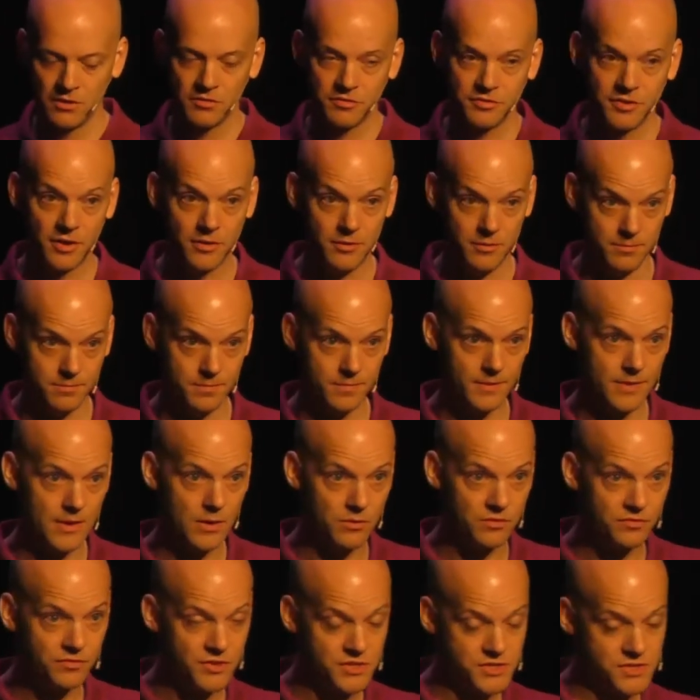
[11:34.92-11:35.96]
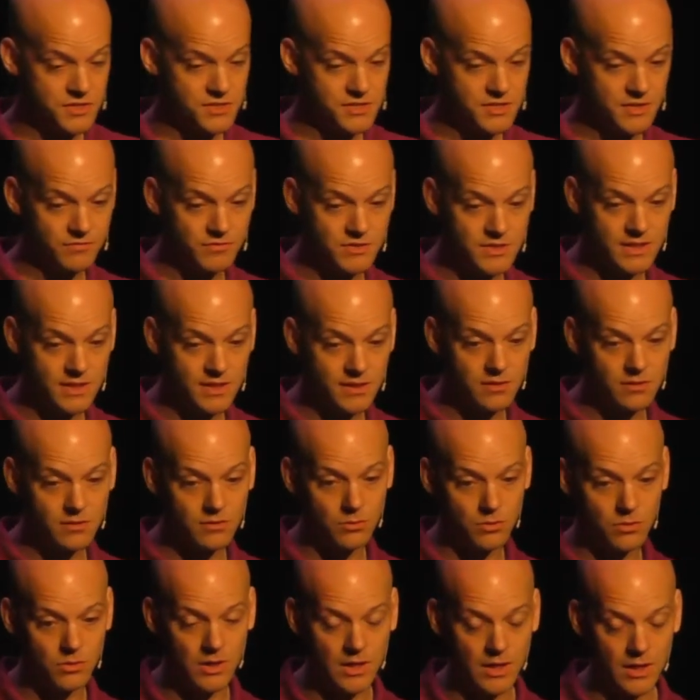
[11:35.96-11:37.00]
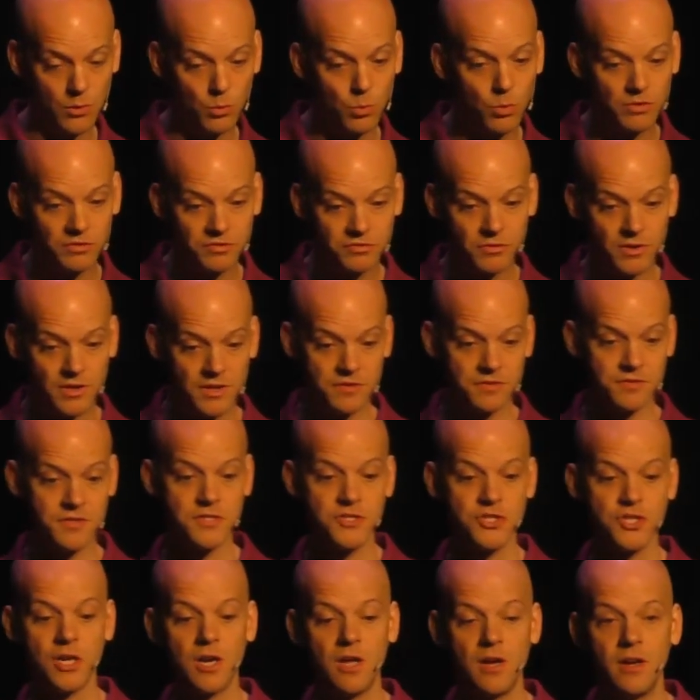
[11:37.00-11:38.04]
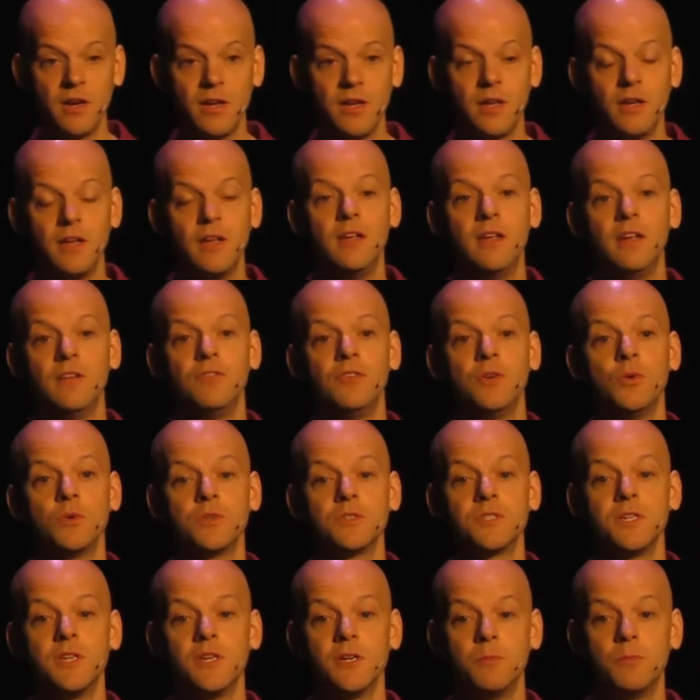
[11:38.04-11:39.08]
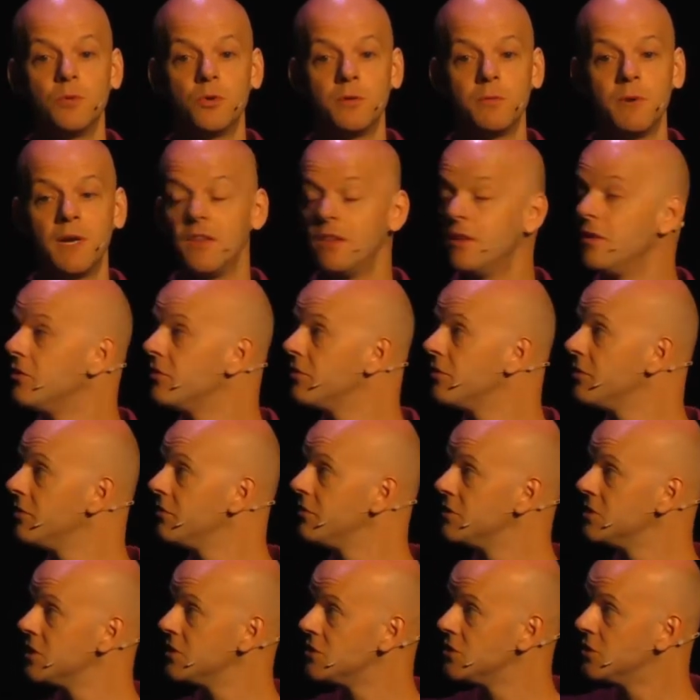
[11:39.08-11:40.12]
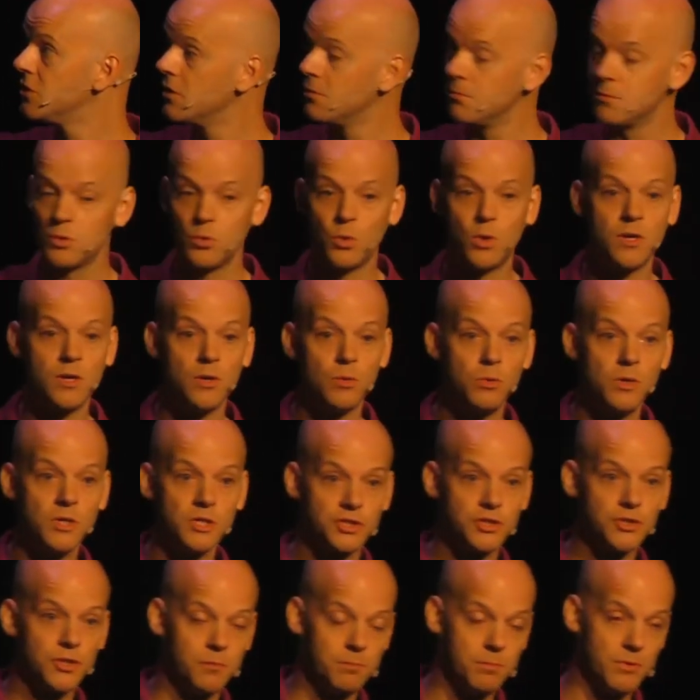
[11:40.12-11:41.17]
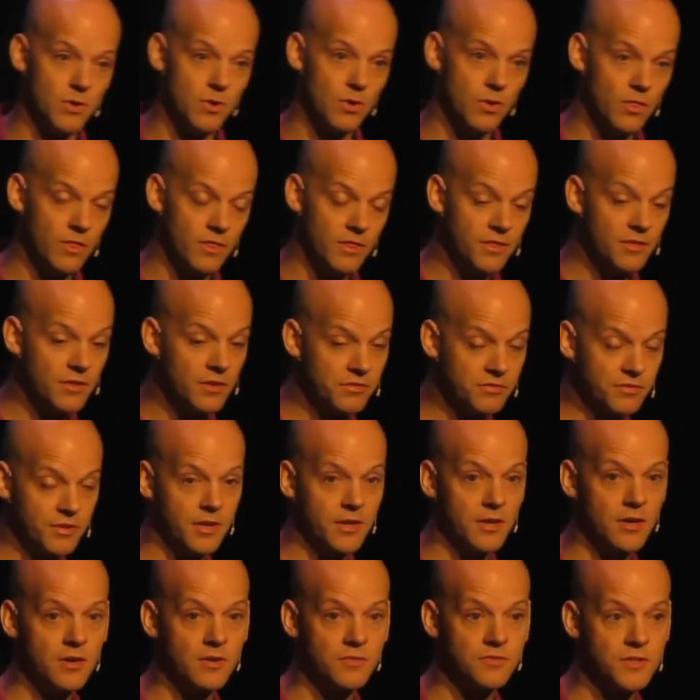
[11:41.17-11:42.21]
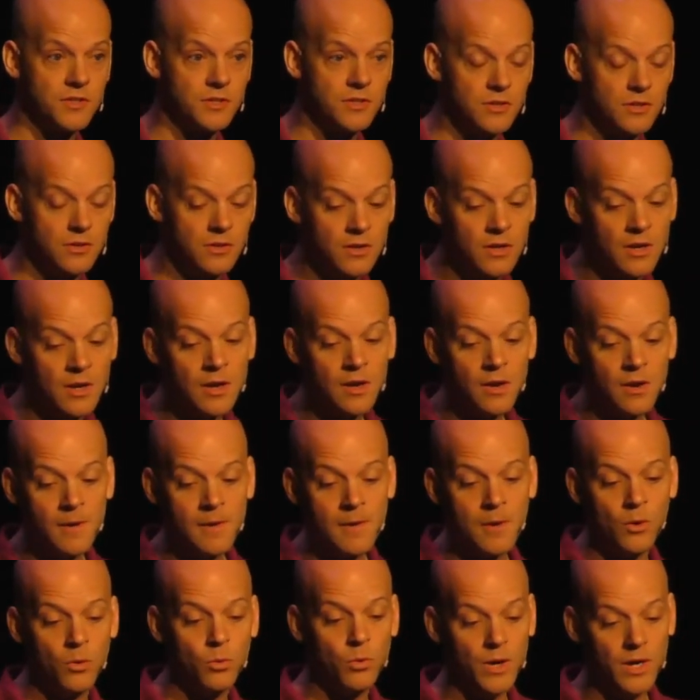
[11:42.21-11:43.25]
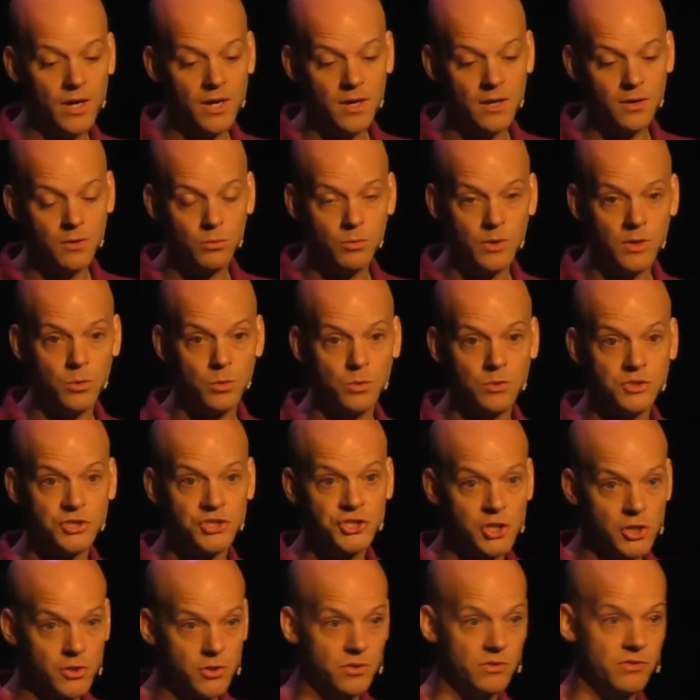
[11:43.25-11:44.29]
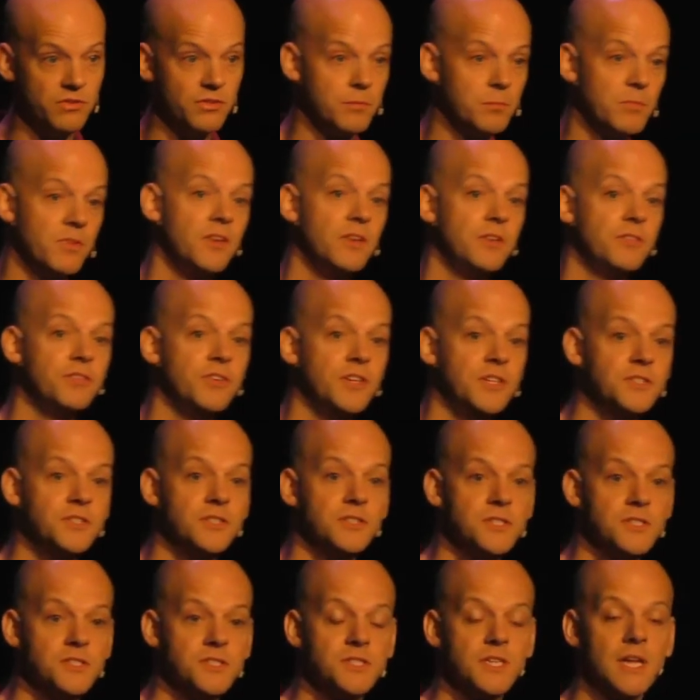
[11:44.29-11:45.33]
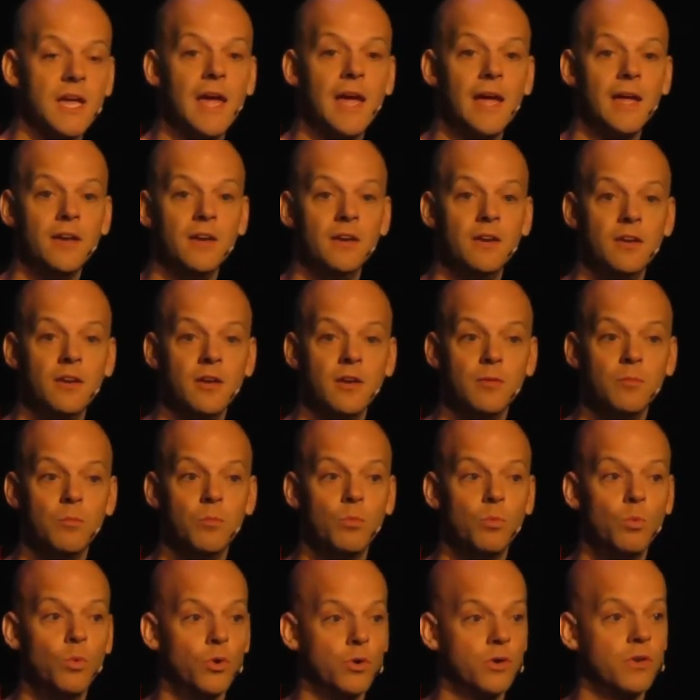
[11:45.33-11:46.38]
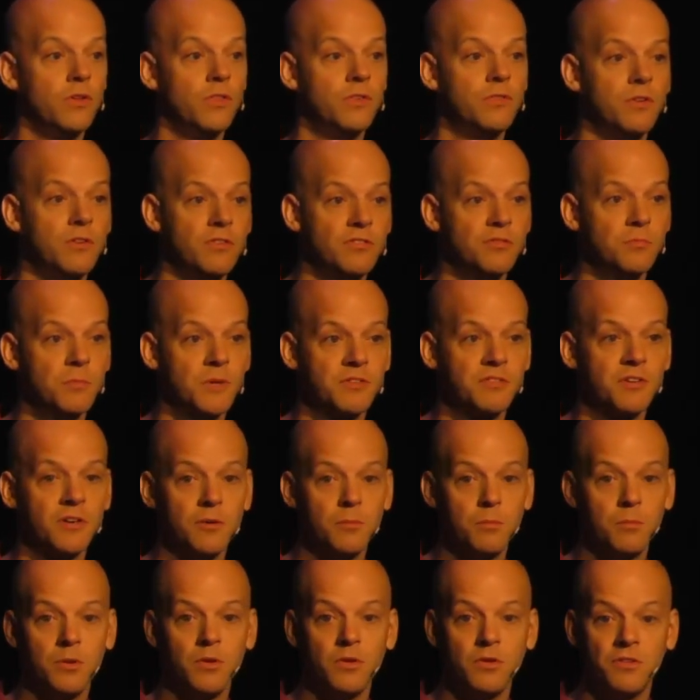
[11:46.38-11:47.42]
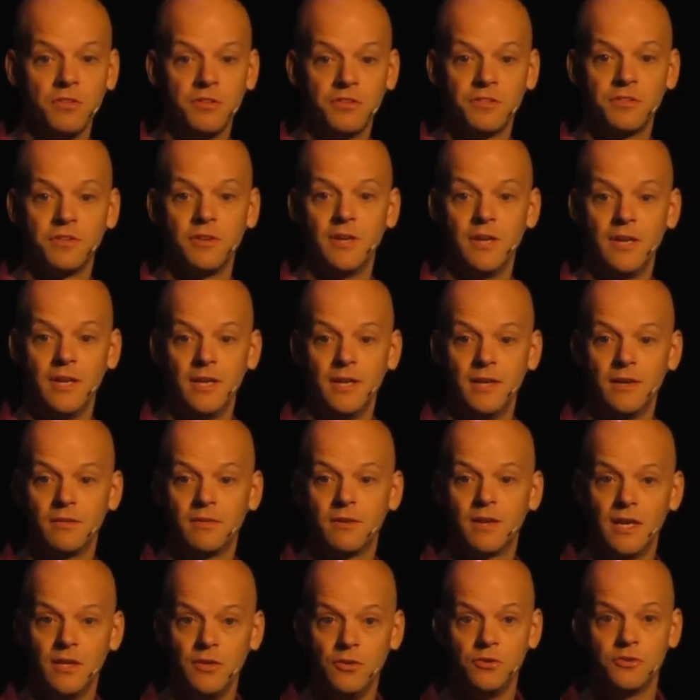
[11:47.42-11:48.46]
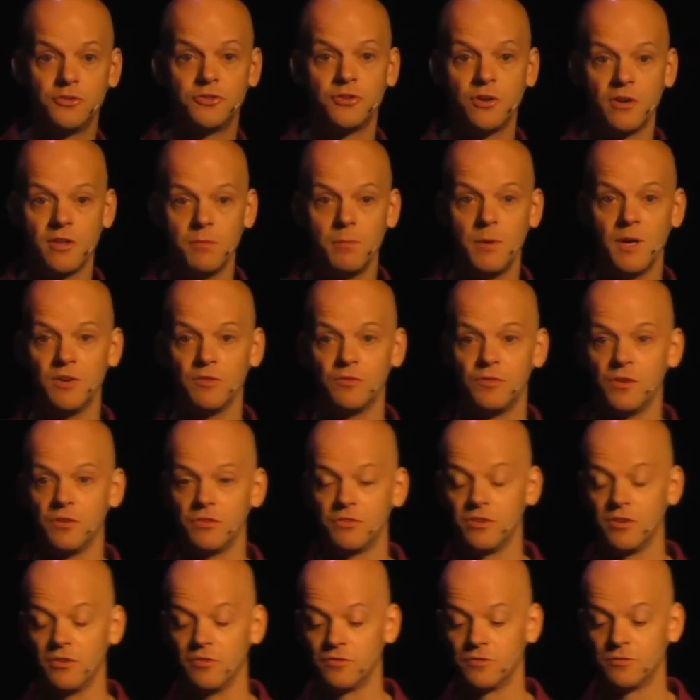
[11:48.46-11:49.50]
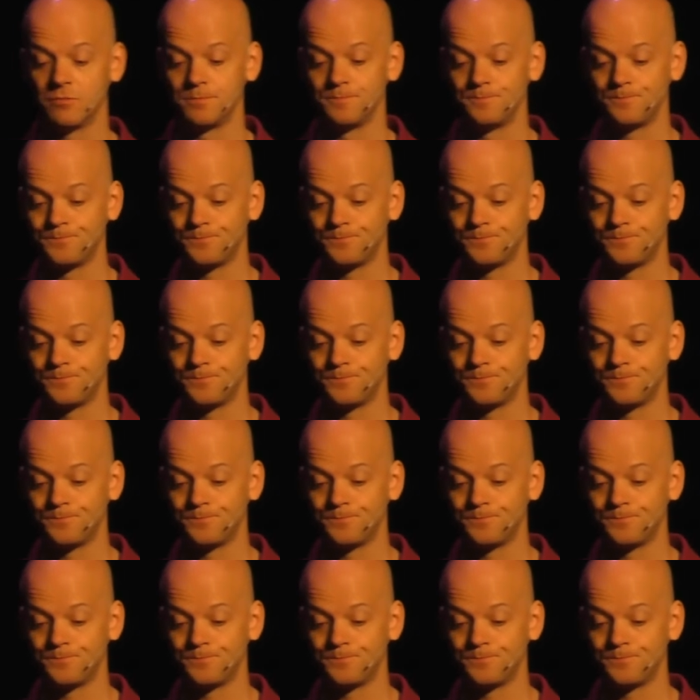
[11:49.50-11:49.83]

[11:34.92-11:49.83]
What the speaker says: So that was version 17. It was released in July. If you want to know more about this, I suggest you come to our workshop on Thursday afternoon, where we will show you some of these features and walk you through some examples and get you to try them out for yourself.